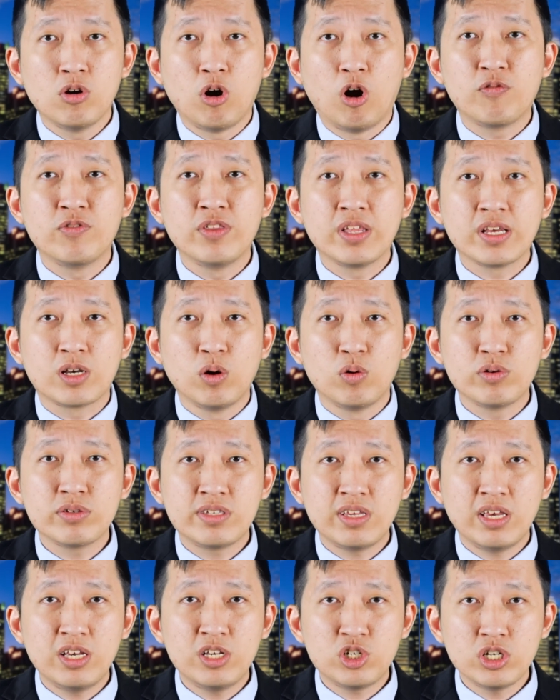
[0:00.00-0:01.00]
of
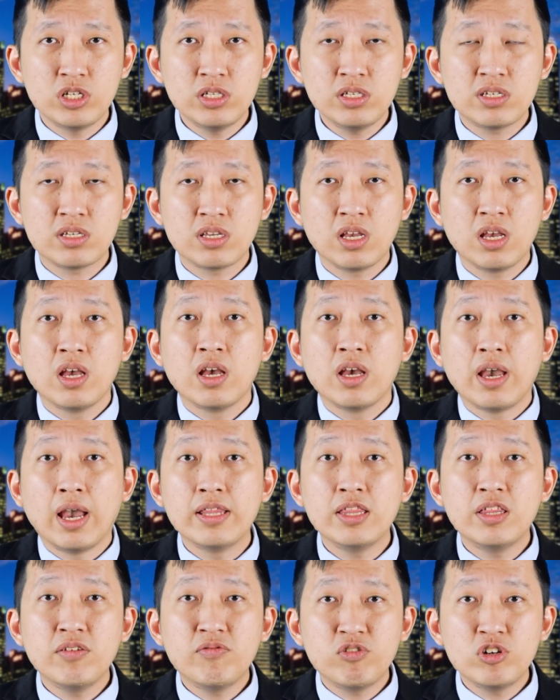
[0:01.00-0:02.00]
negotiations
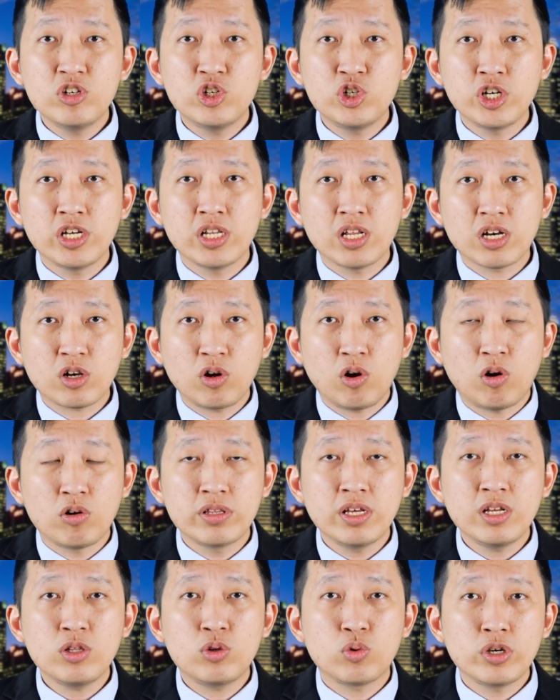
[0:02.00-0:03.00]
and differentiate
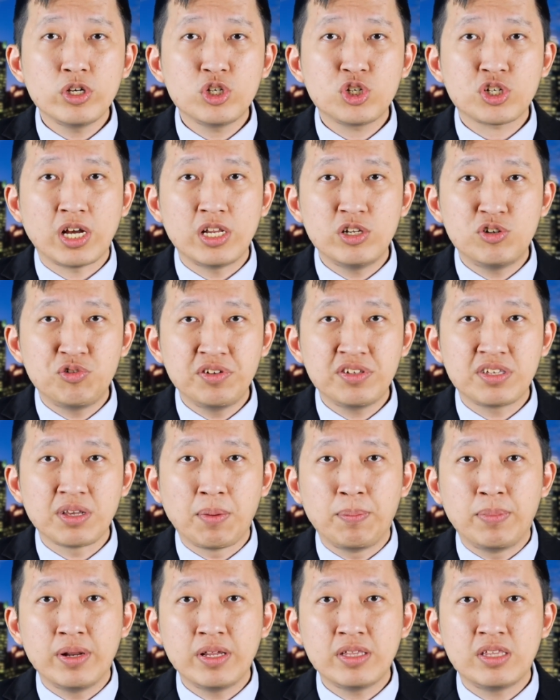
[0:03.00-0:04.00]
according to each country's
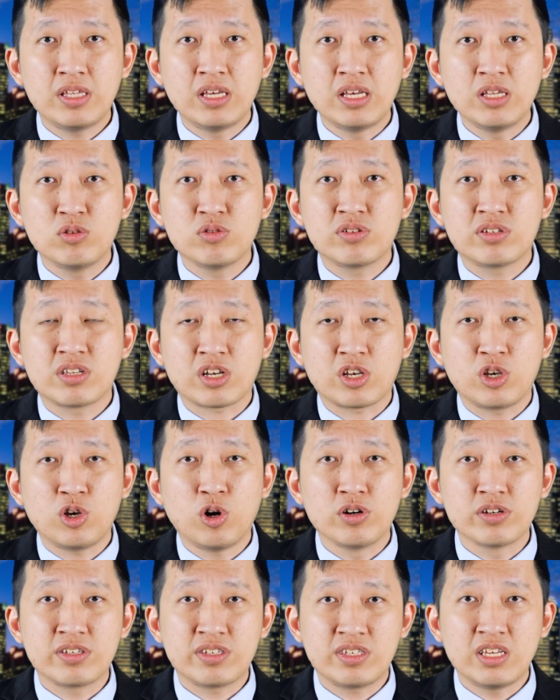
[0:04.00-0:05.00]
ability to
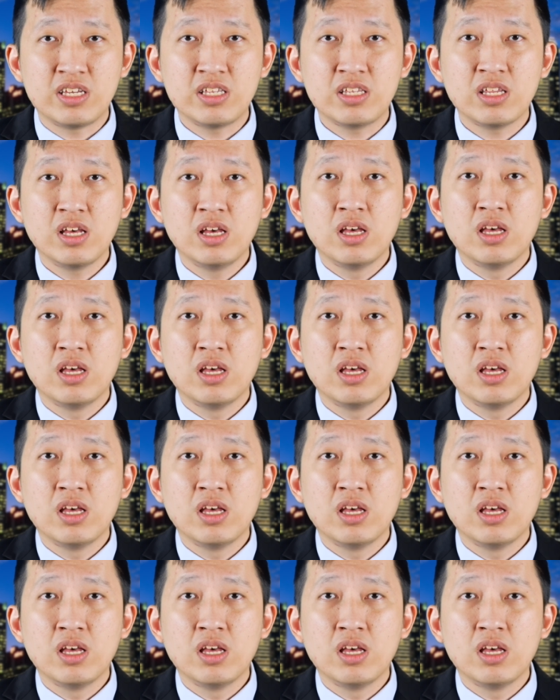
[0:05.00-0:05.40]
secure a seat